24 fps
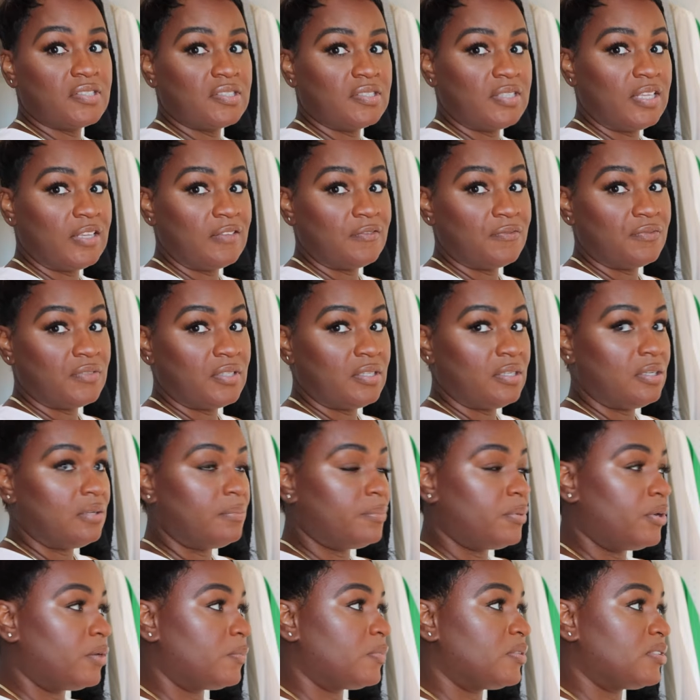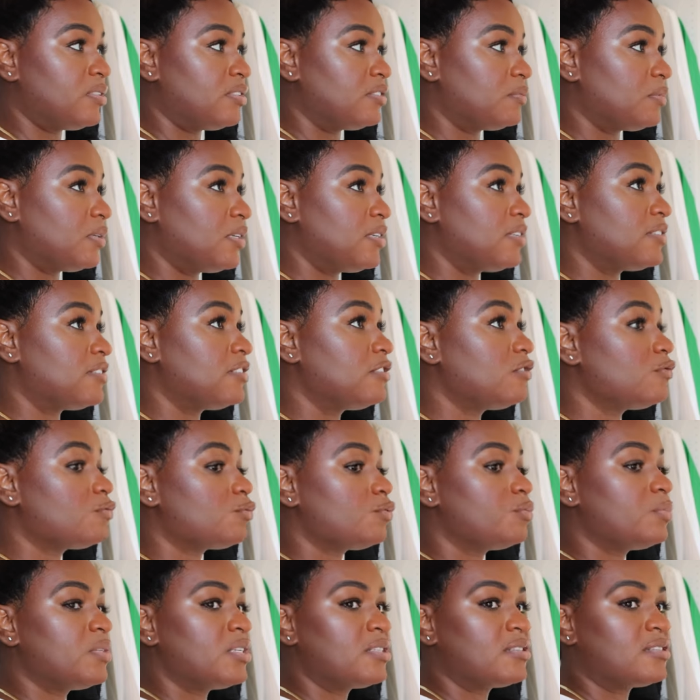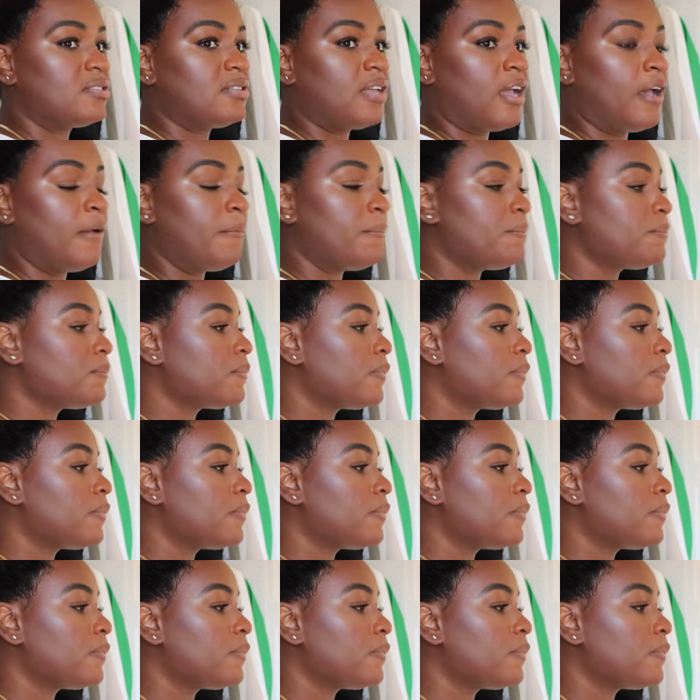safety purposes because this room is not